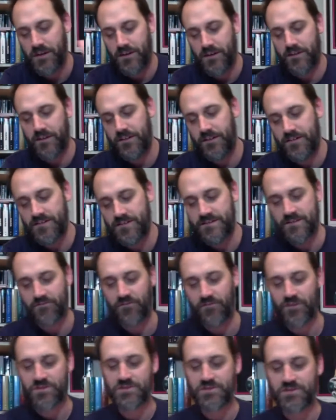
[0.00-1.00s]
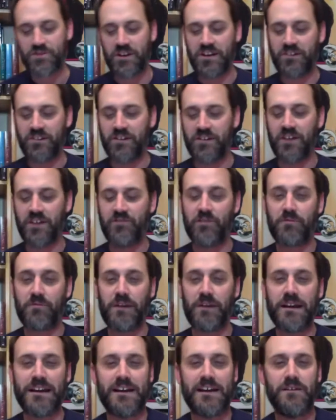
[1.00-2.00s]
this is the first you're hearing of it right
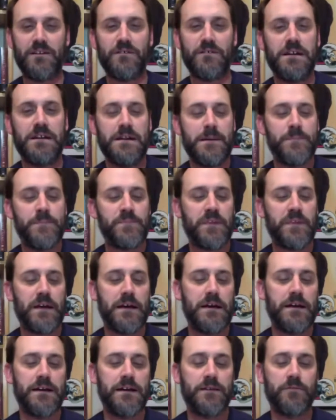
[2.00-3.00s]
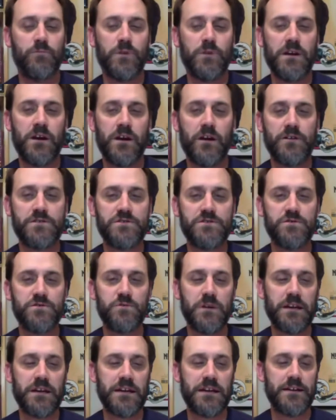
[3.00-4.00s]
now. We're
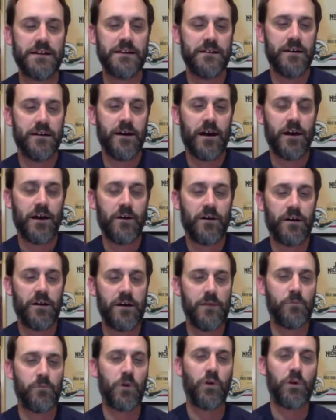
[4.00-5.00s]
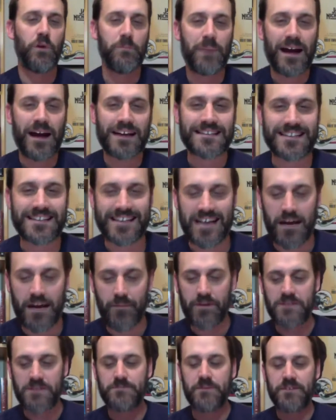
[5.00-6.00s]
going back to
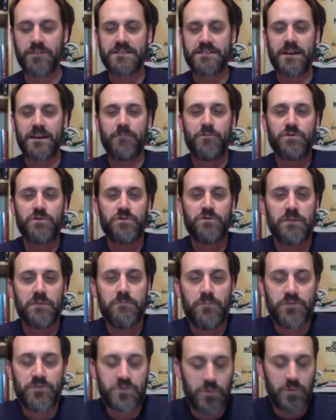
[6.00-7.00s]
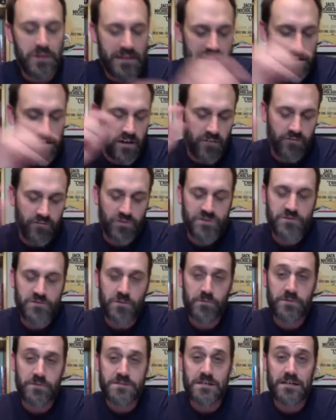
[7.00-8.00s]
comics, but this time we're doing, so we did, our first one
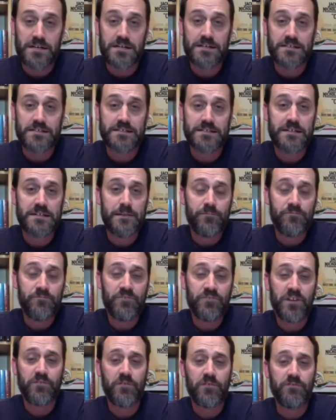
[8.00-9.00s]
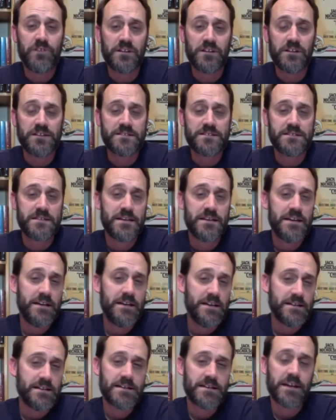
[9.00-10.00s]
was on favorite villains.
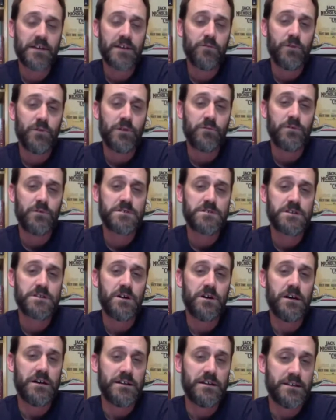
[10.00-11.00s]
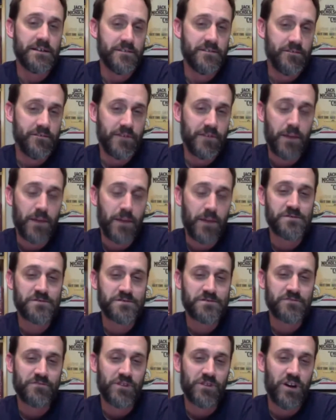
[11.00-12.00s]
Second one was on episodes
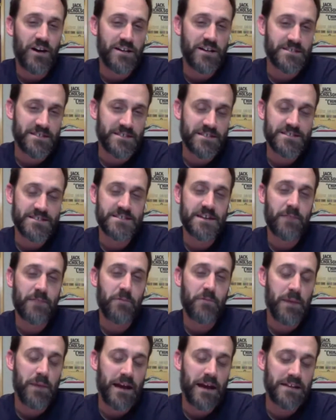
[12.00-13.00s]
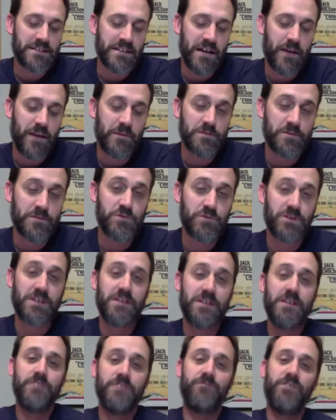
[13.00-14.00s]
of Lost. This time we're back to comics. We're doing
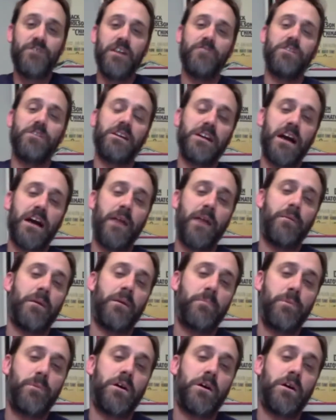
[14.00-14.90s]
favorite comic book